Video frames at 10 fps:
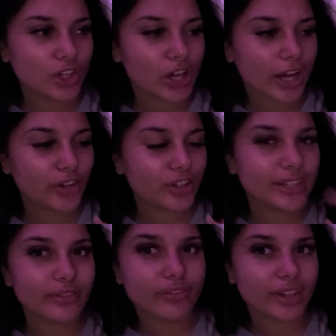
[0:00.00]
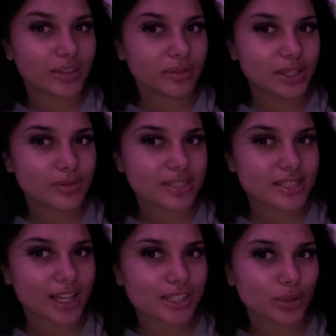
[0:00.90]
I couldn't even feel it when he was
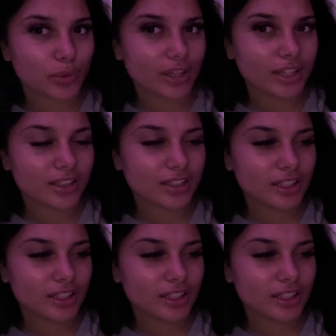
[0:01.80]
tattooing.